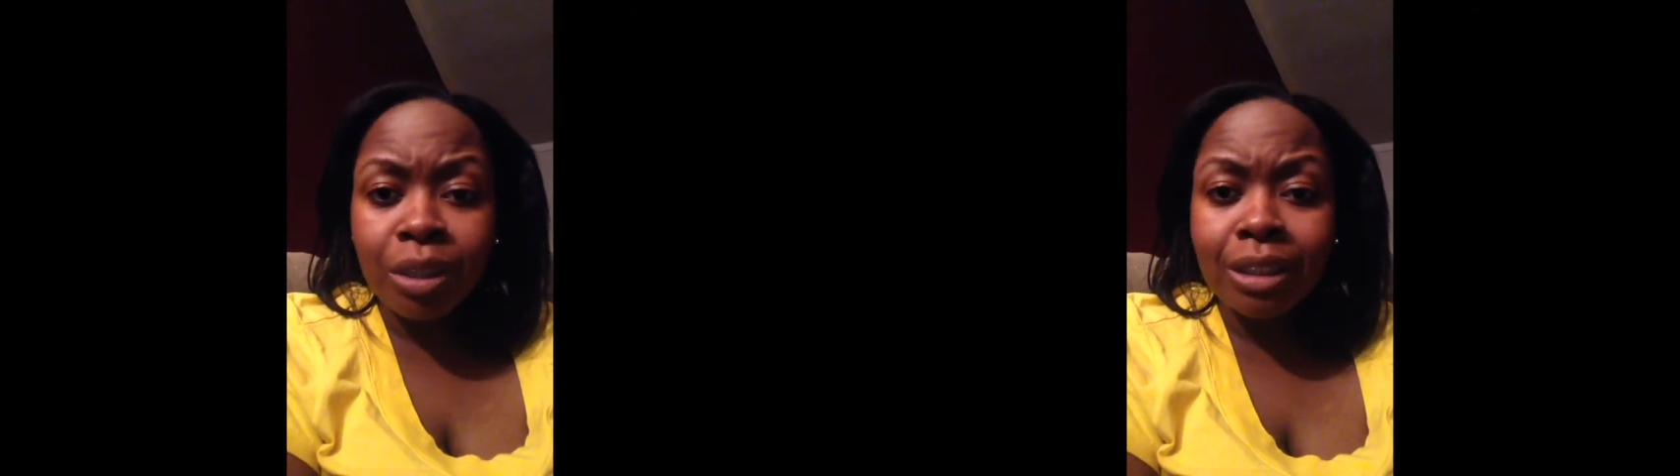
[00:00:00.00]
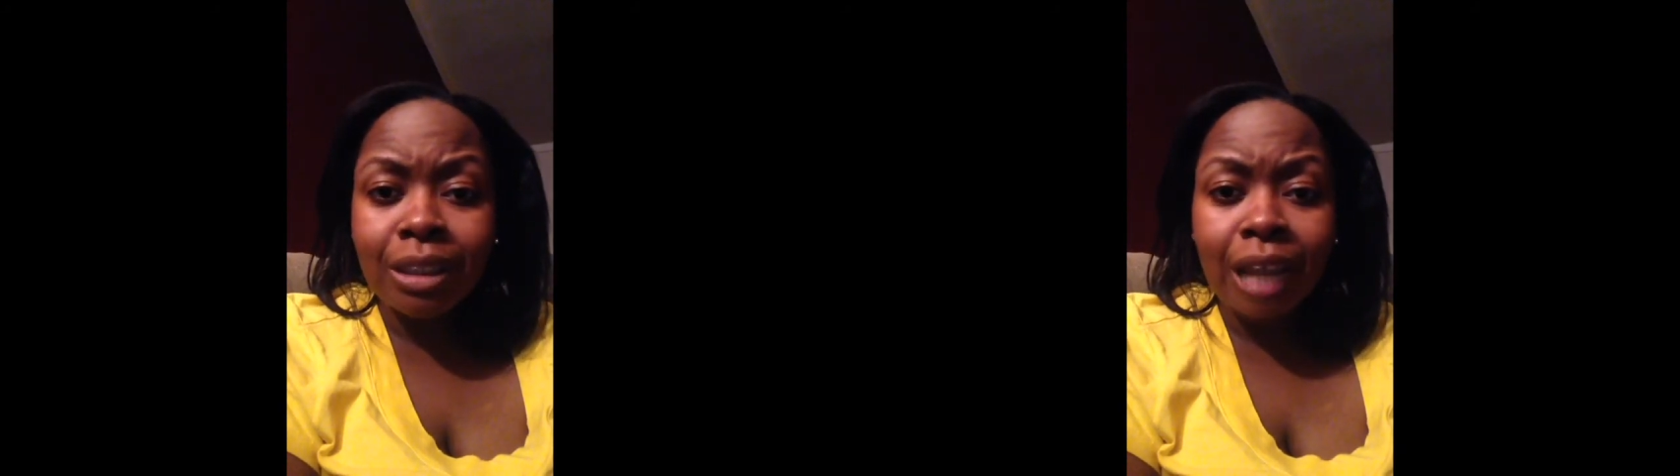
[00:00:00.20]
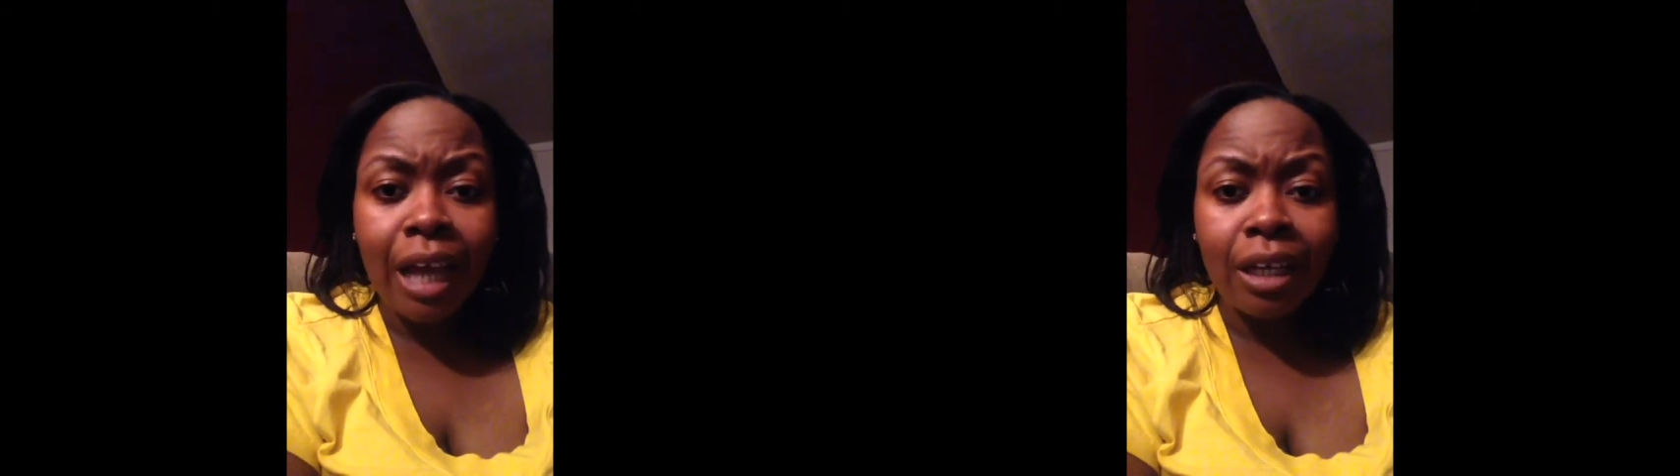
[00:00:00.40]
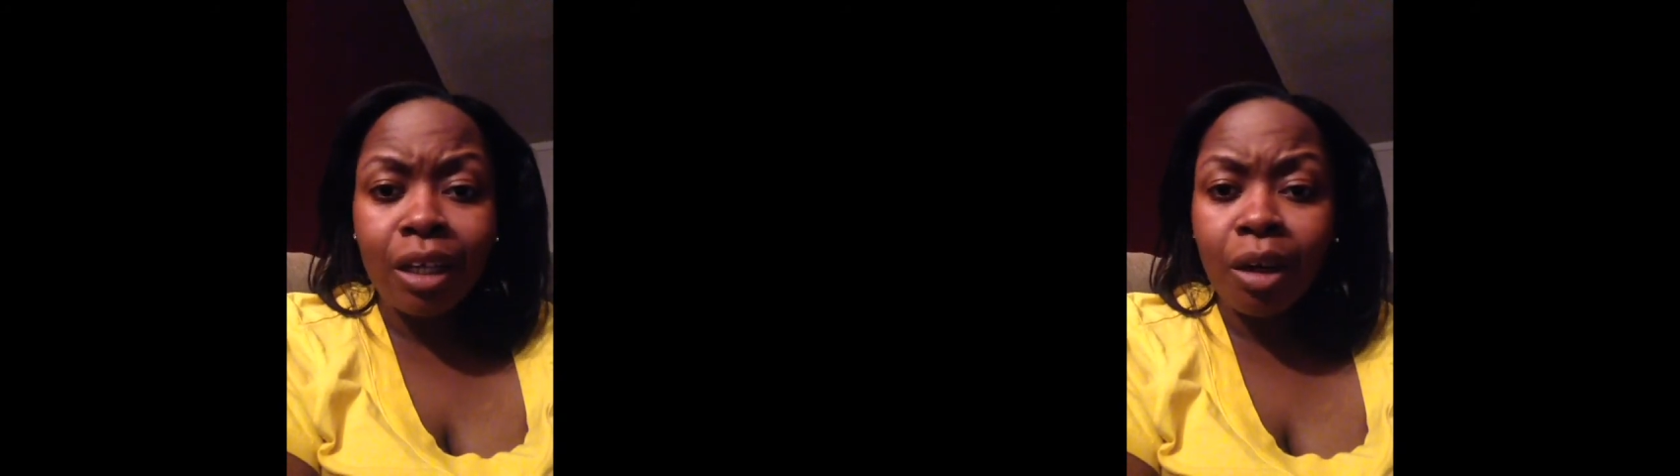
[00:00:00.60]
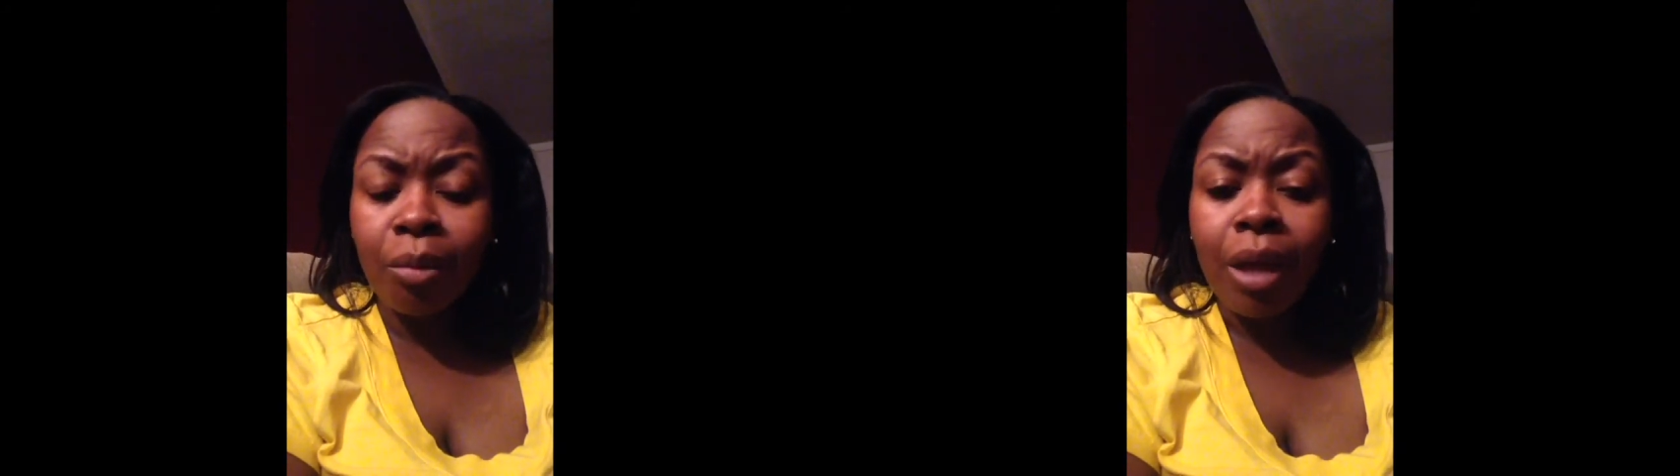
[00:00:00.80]
sign
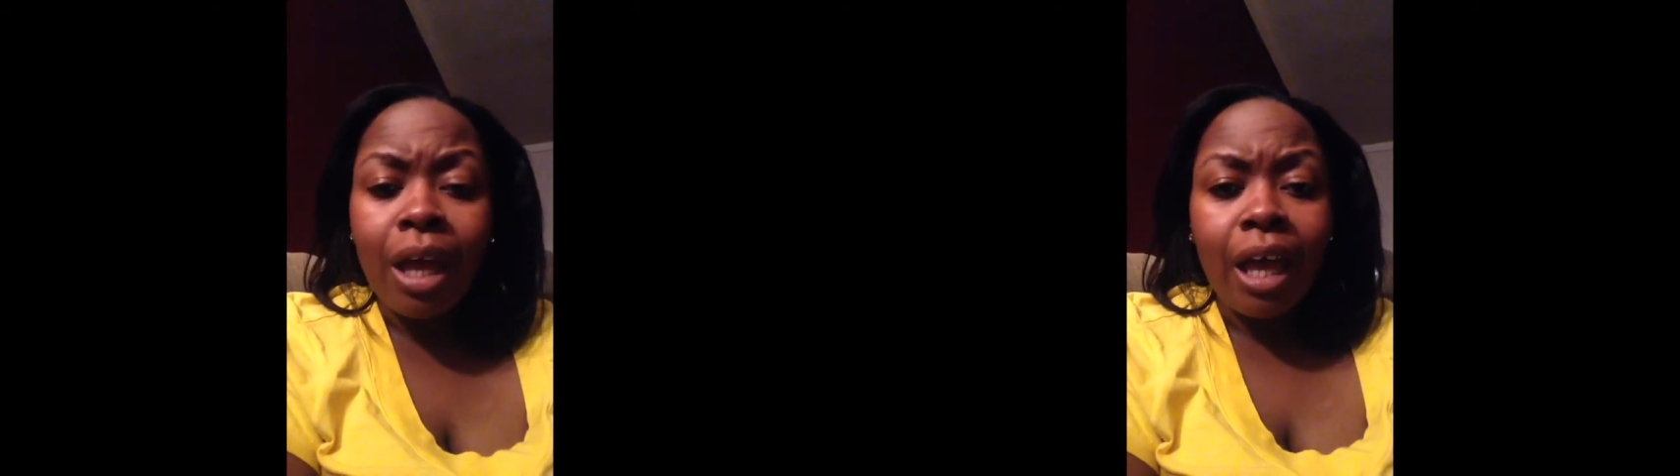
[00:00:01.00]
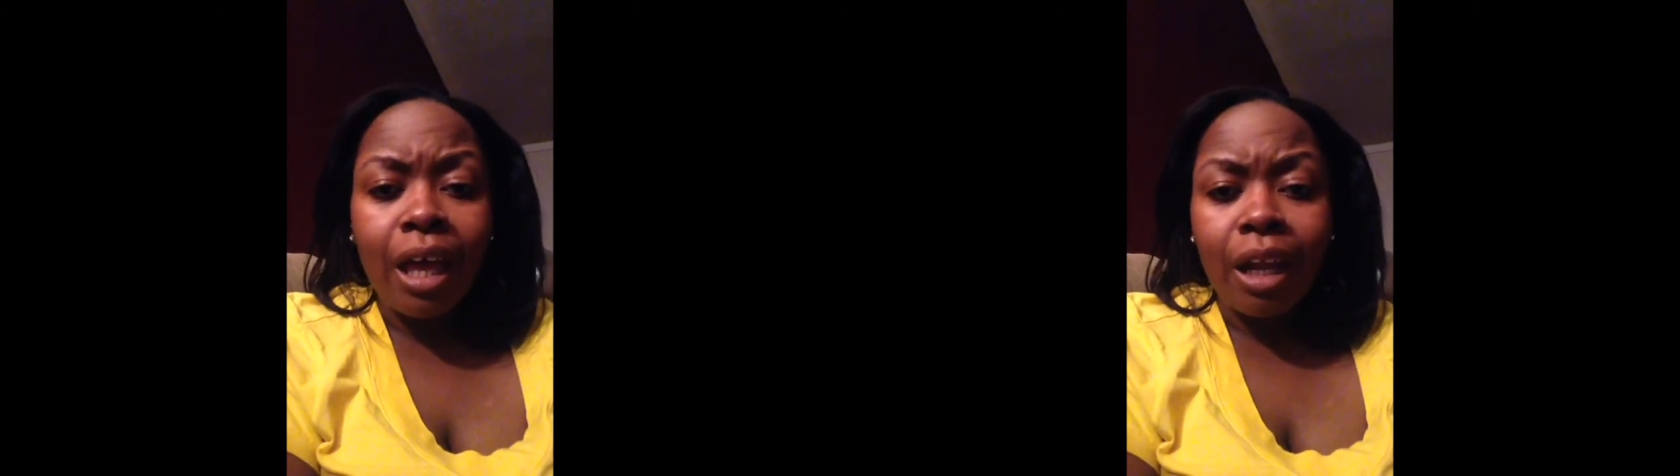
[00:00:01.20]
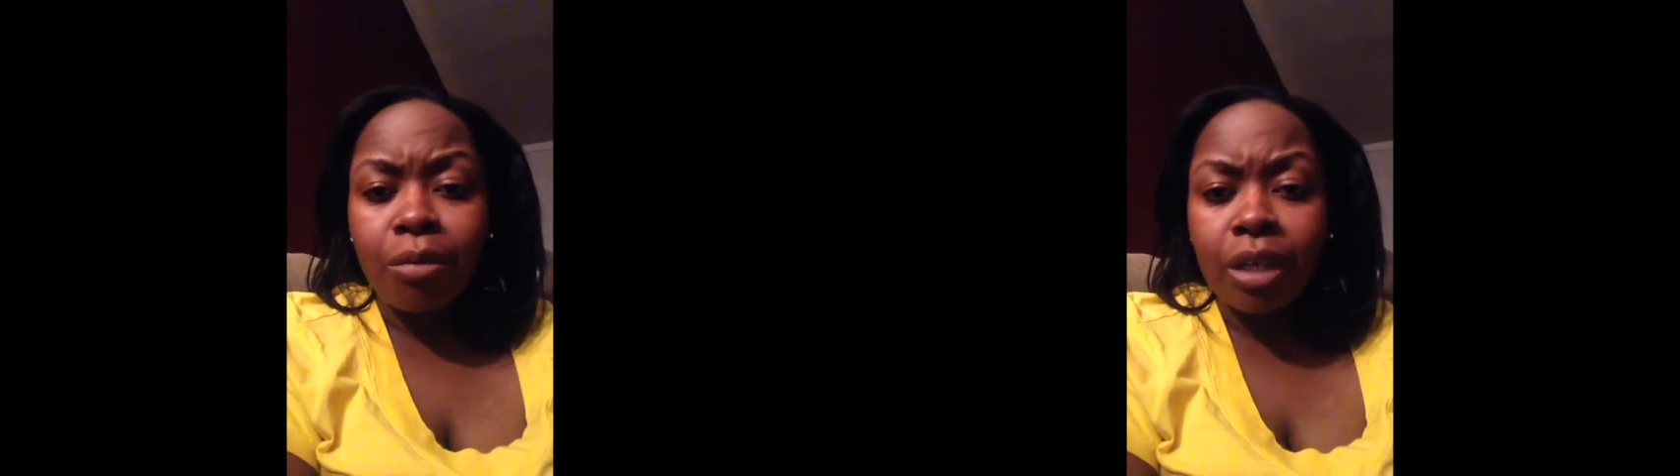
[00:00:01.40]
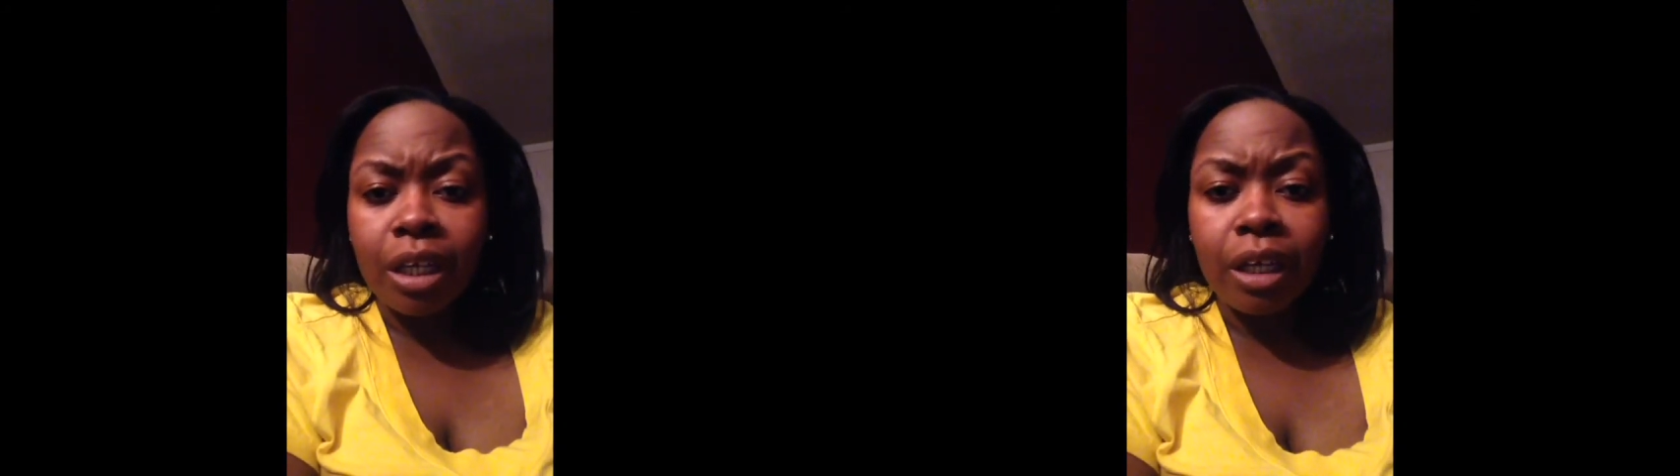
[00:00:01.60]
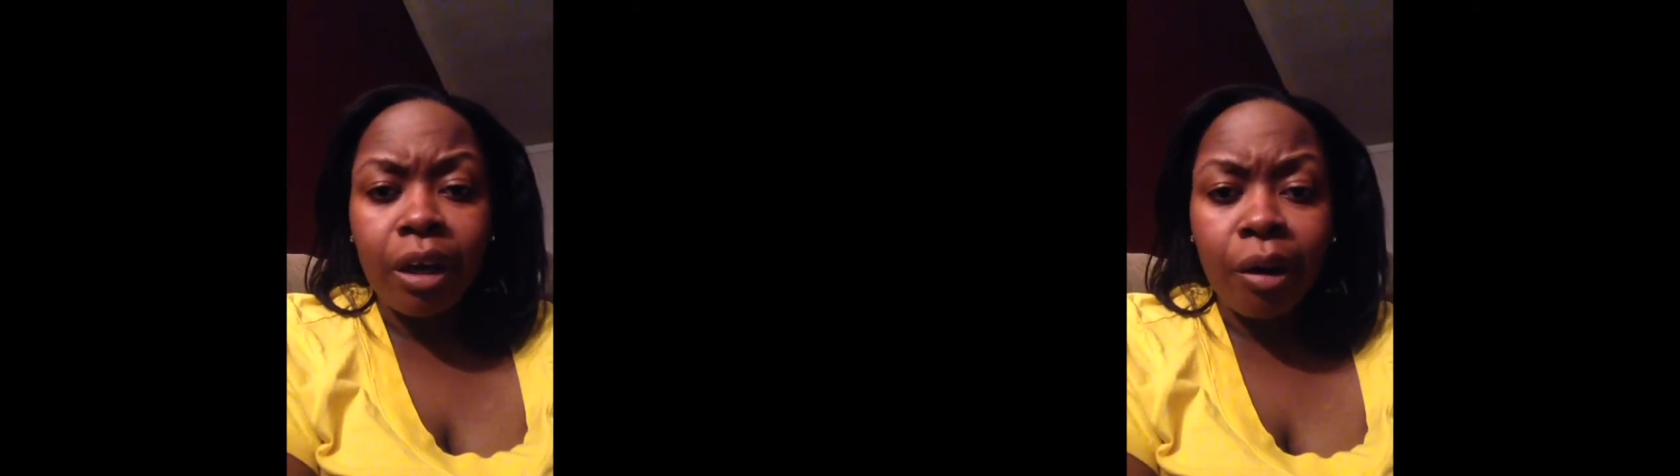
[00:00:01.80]
up and I'm gonna